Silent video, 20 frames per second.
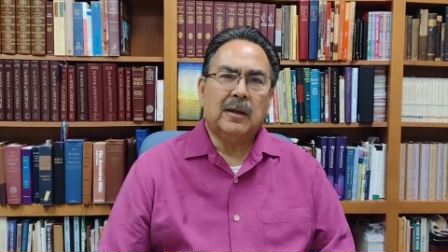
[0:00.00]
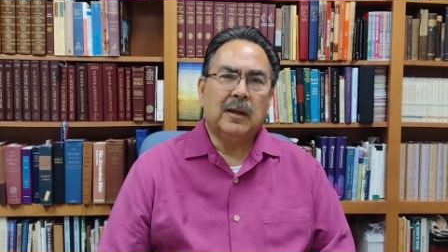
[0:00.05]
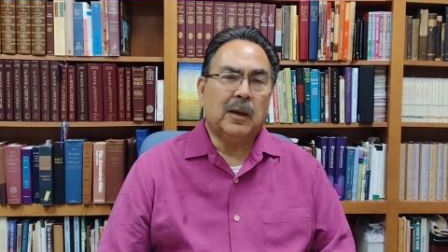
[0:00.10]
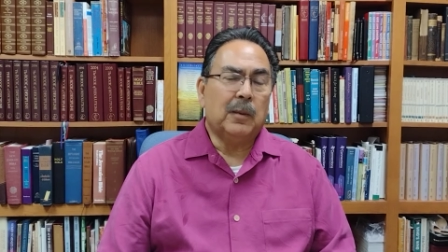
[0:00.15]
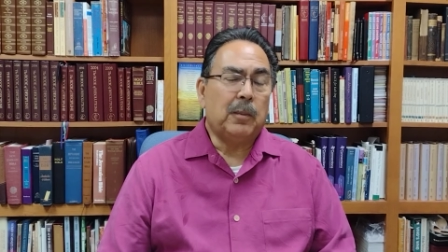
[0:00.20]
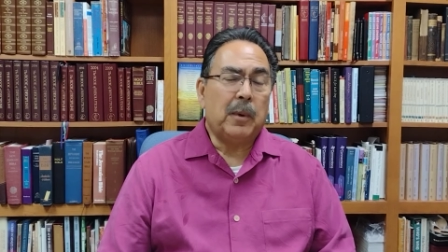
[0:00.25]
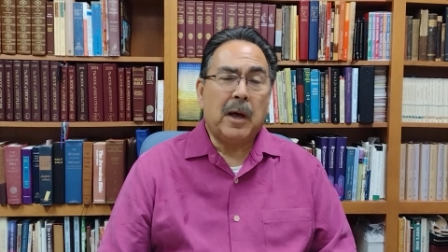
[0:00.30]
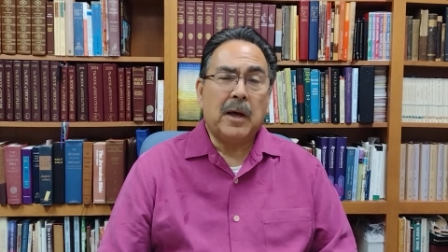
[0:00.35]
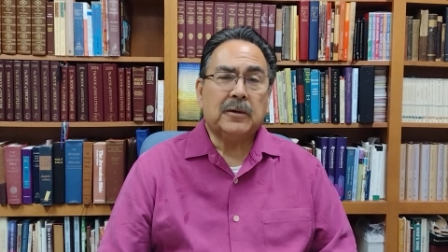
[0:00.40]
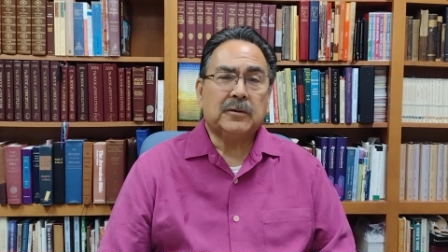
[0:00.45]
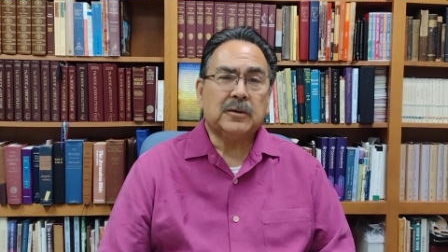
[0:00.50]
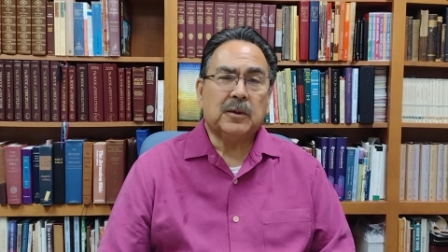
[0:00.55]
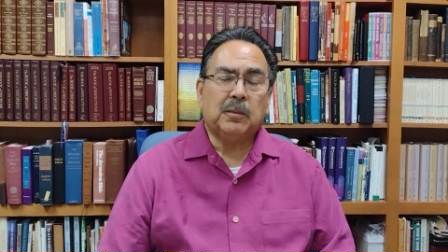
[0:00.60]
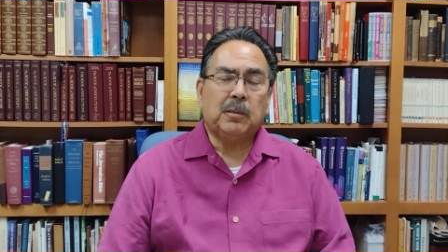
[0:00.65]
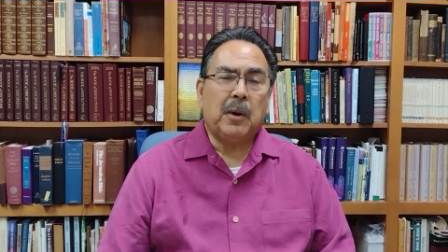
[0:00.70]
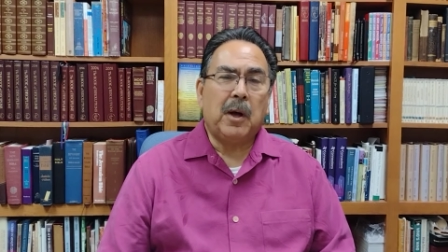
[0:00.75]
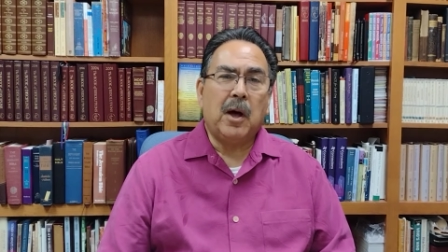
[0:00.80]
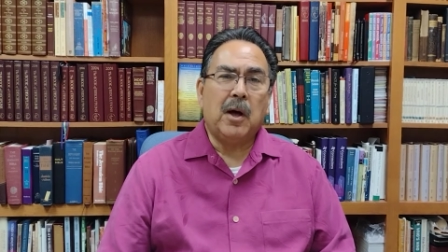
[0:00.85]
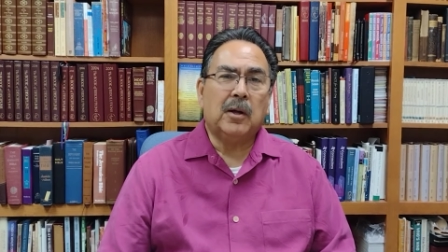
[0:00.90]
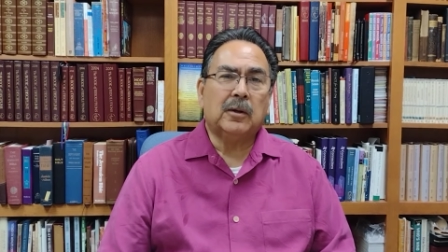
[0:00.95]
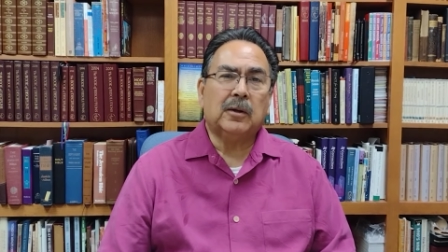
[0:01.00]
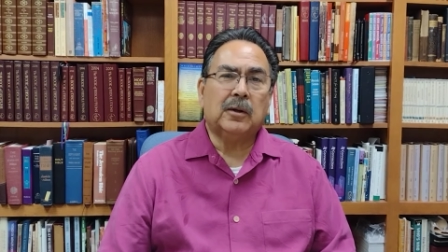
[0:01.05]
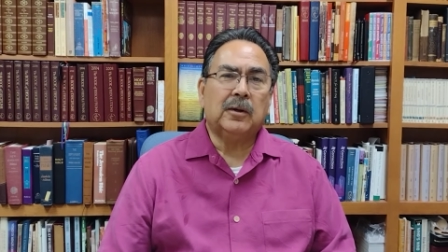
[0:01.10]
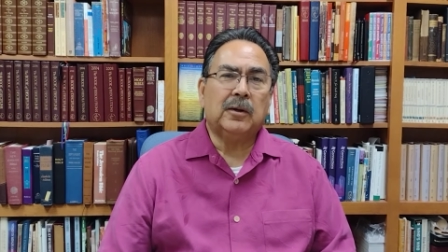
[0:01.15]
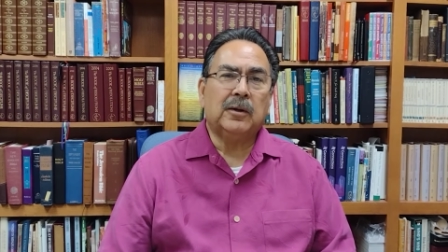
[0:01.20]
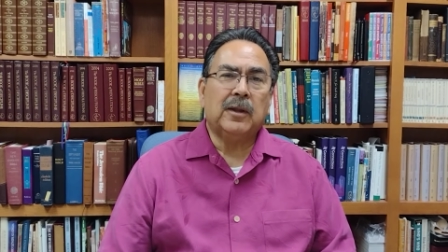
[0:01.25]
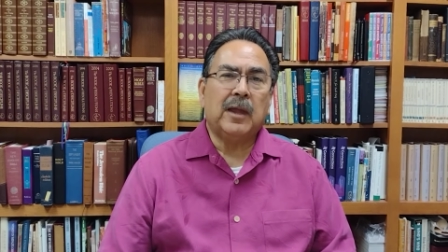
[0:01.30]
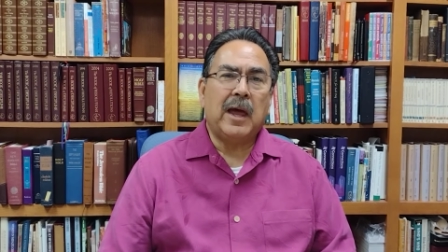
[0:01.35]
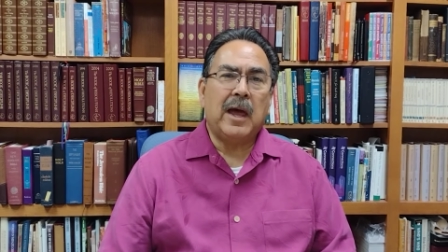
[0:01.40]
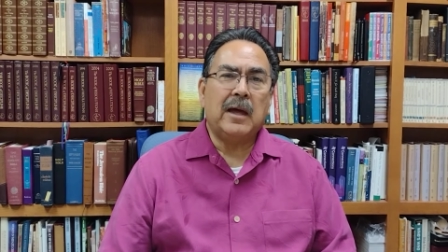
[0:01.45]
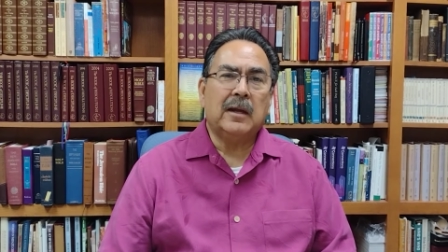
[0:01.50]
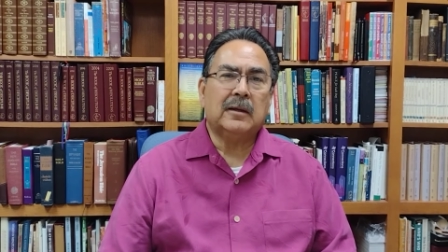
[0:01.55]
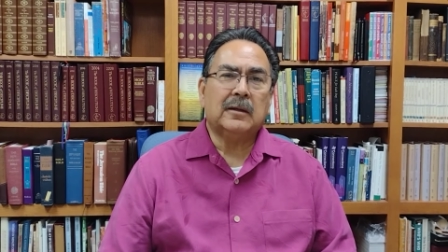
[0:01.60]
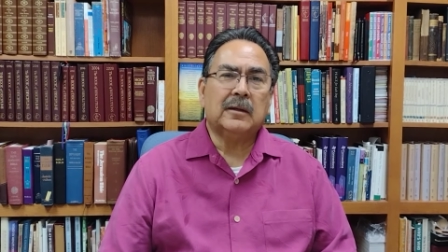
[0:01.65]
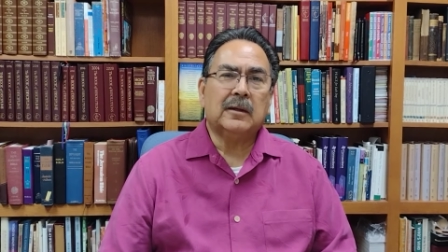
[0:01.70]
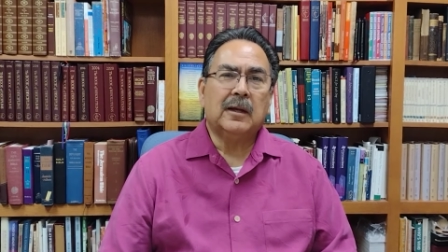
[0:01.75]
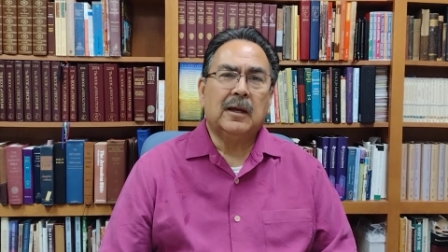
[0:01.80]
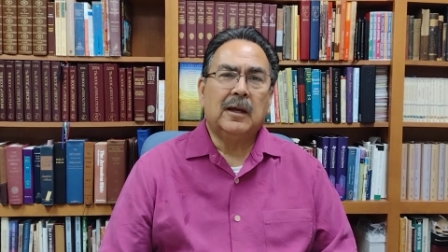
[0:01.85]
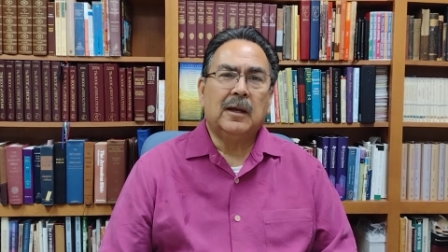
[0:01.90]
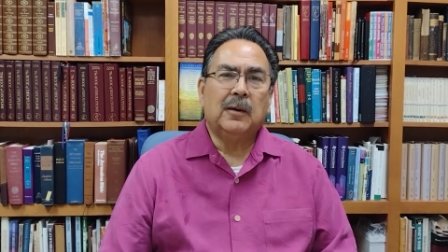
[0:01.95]
The Apostle Paul learned that.
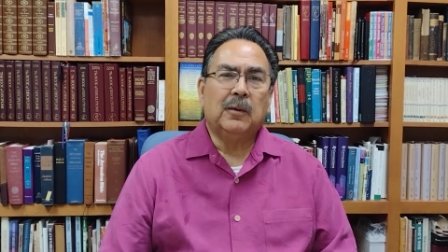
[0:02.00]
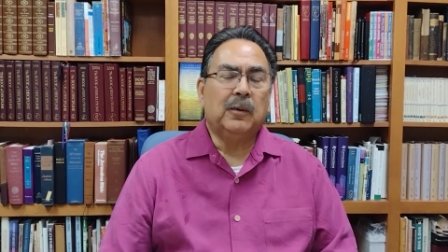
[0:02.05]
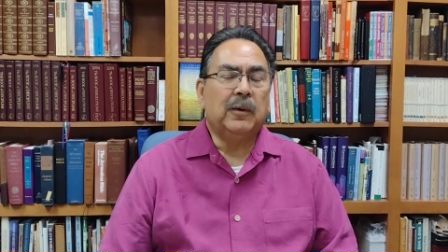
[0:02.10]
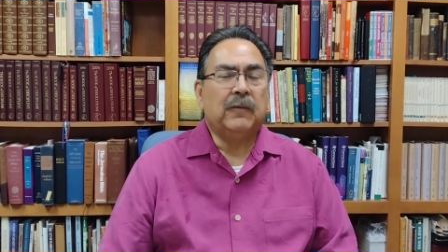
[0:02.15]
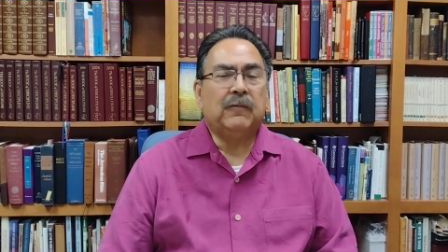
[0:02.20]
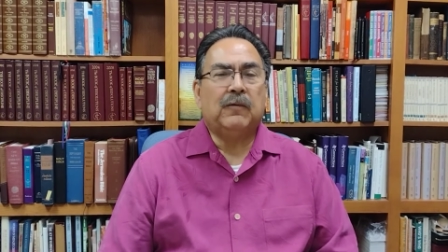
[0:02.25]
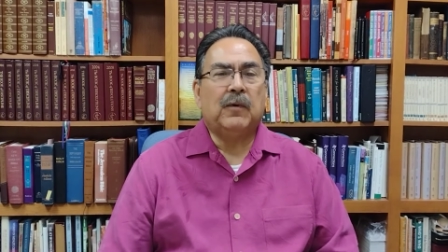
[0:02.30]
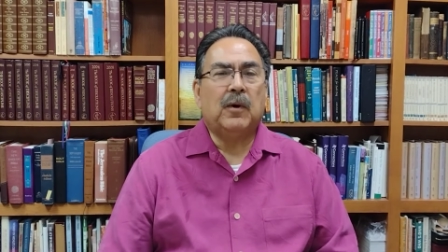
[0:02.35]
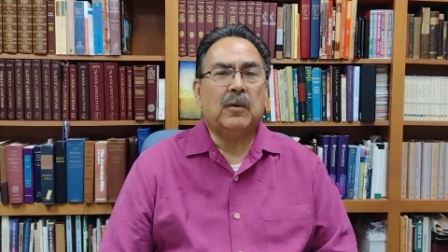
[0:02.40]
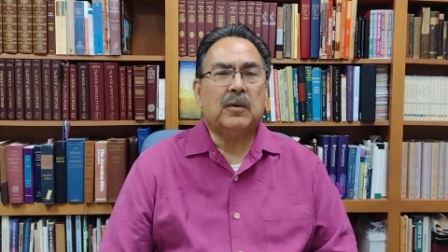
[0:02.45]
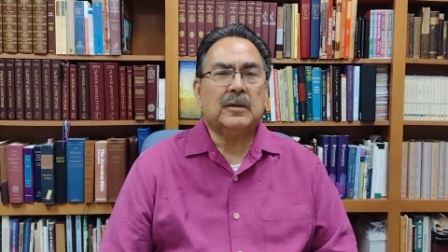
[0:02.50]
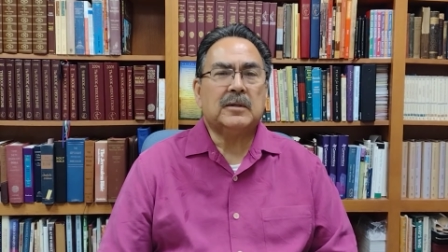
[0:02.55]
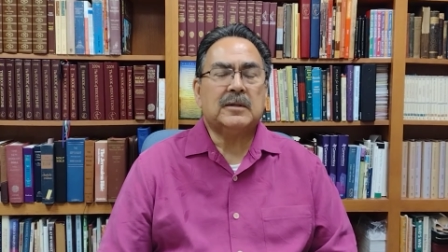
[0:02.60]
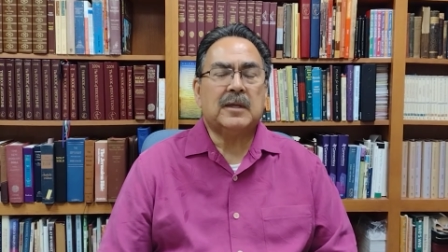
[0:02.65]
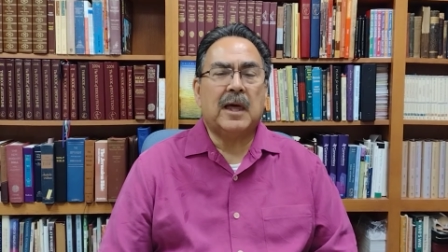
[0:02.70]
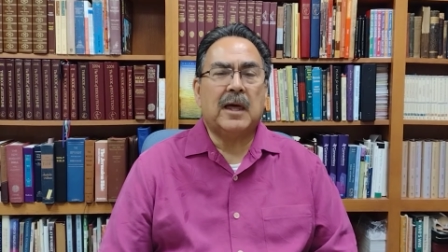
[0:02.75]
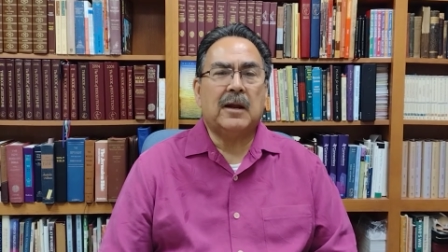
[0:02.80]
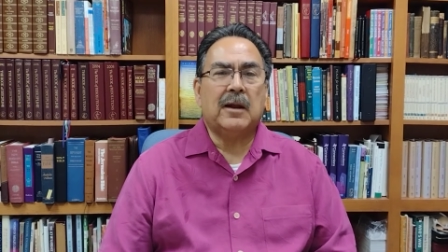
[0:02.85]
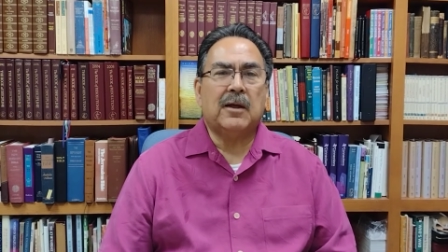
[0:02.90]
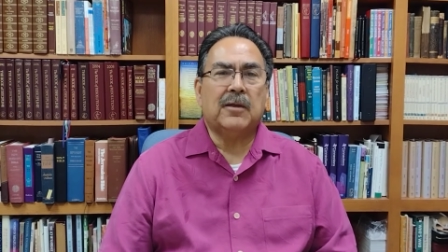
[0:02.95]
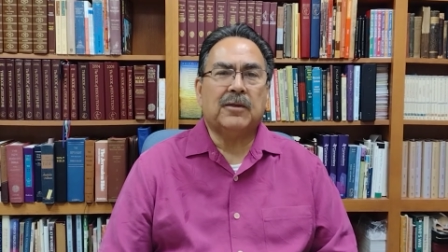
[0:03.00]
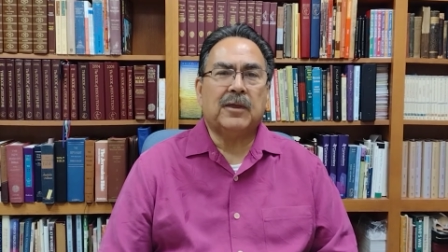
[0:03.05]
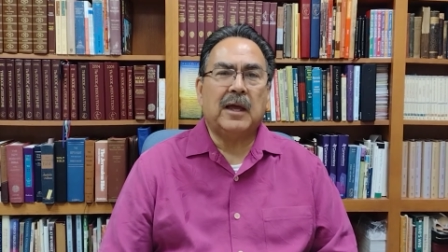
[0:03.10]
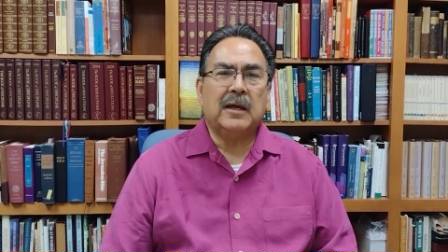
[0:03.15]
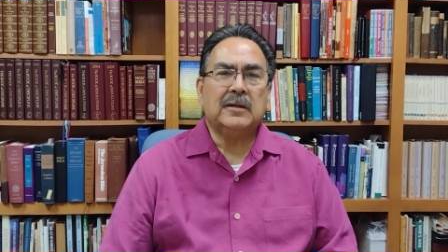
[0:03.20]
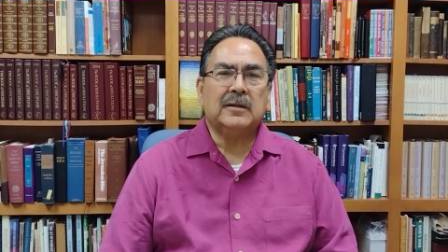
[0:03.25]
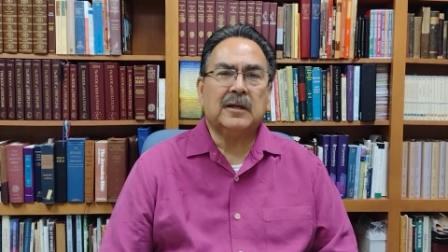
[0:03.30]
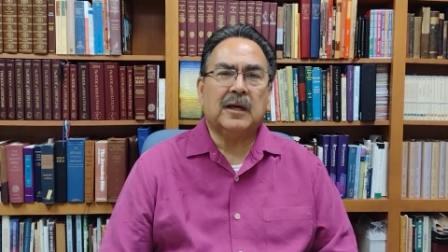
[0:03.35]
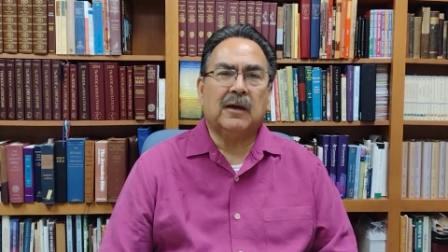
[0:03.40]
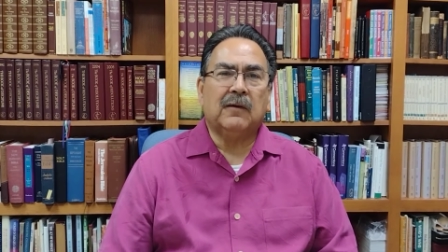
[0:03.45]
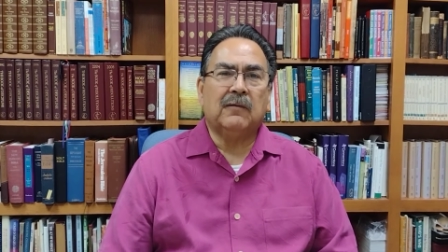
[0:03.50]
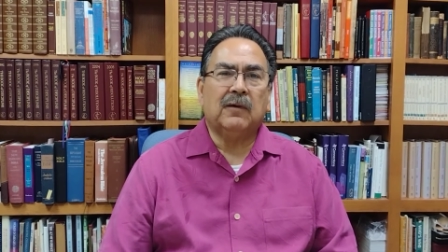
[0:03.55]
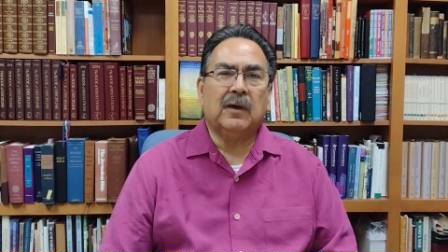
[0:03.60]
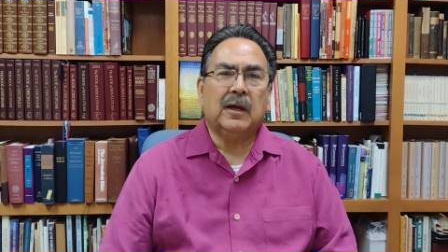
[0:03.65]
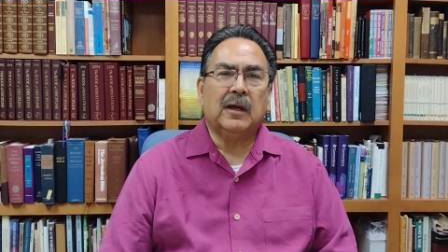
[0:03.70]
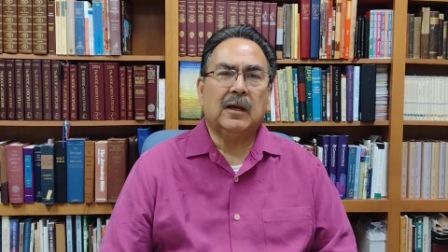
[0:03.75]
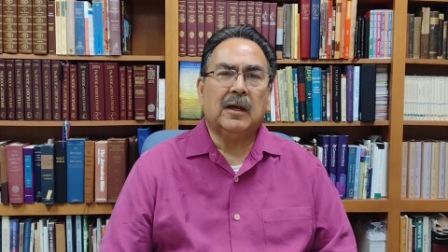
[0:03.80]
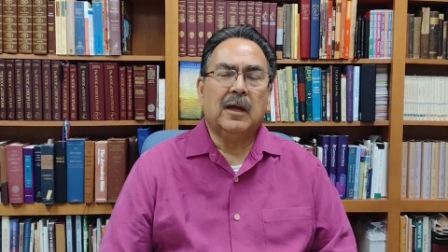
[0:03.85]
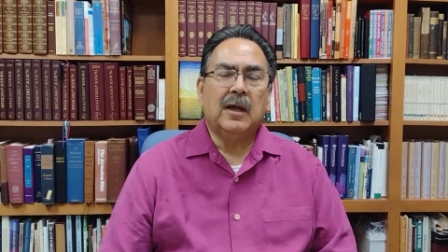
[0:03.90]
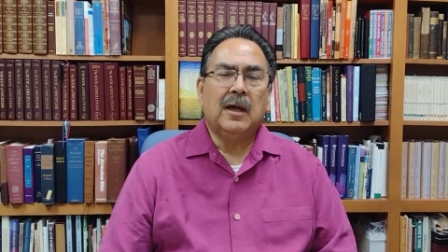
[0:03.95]
We focus that on
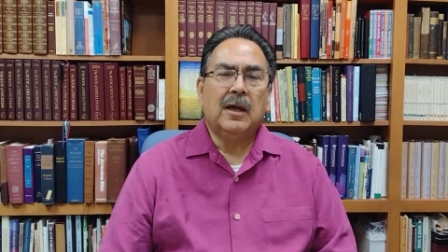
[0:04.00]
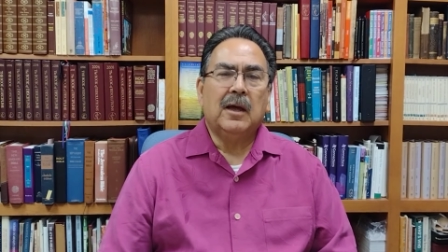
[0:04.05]
Thanksgiving.